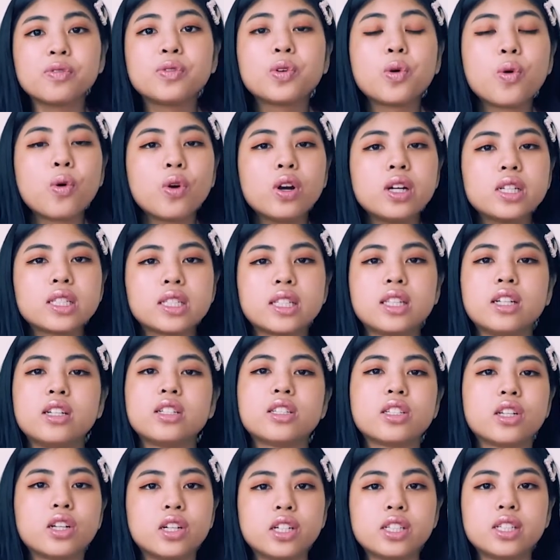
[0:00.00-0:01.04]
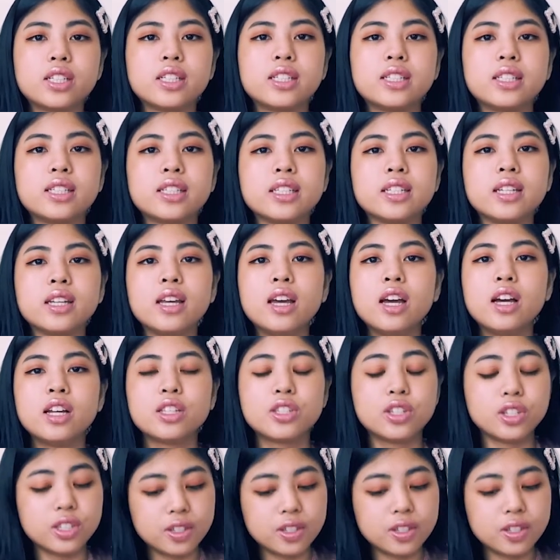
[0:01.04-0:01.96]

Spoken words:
Of course, there's urgency